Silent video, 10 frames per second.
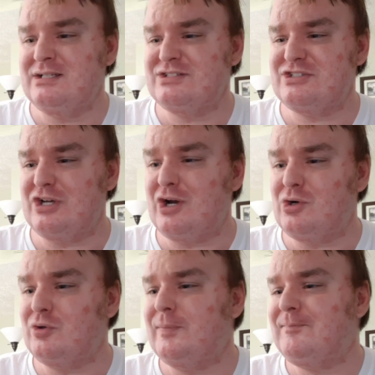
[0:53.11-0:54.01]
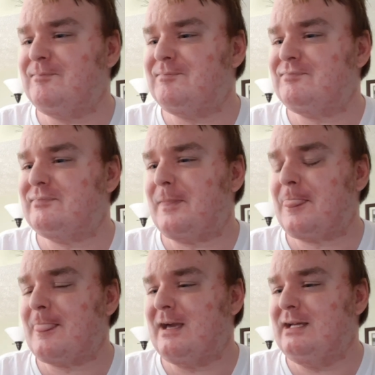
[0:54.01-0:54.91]
So
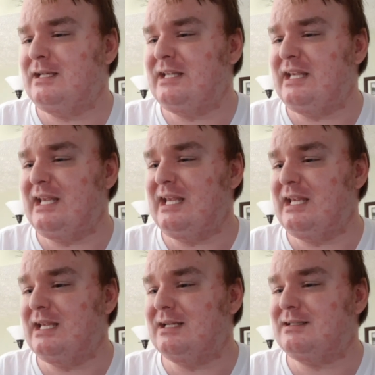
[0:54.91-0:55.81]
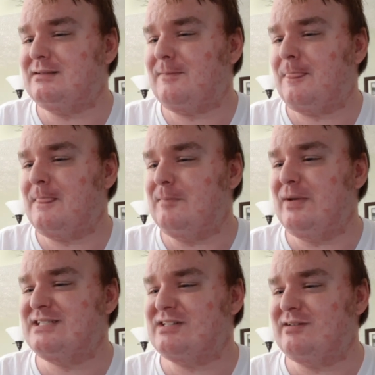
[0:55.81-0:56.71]
he
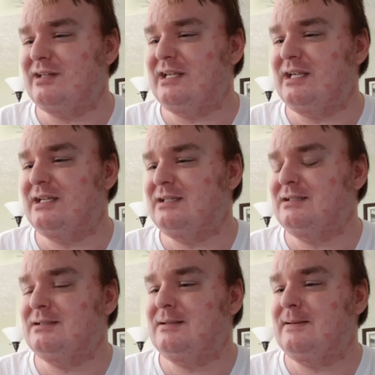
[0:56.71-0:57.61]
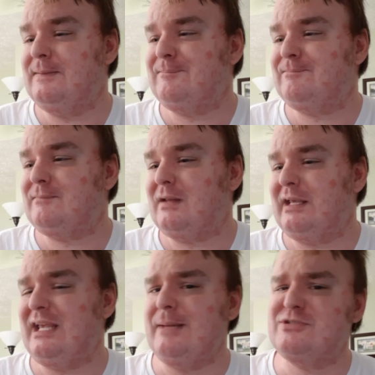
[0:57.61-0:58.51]
basically
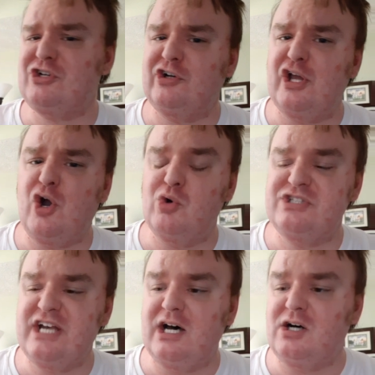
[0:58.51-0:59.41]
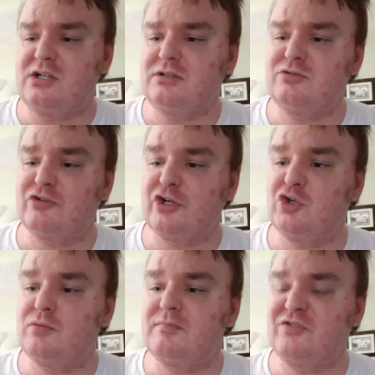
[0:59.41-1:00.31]
keeps her in a hotel
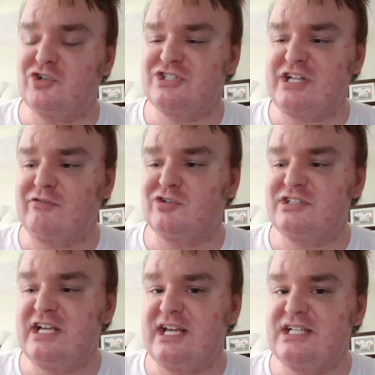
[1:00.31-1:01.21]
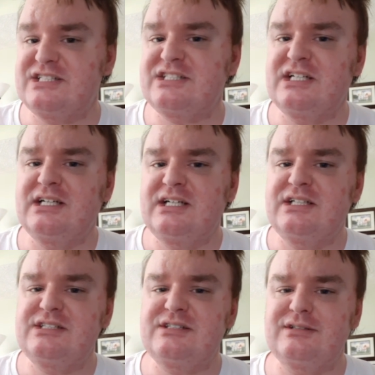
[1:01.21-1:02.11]
room for several days,
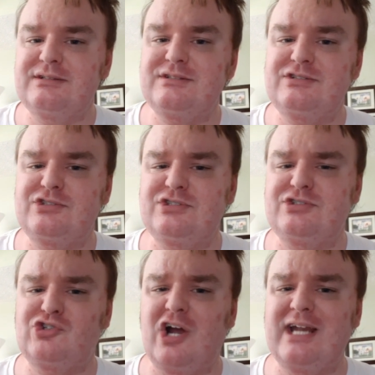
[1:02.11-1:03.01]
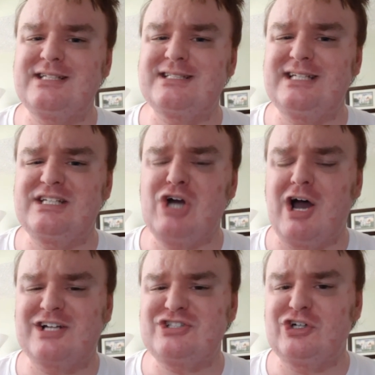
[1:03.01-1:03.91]
trying to detox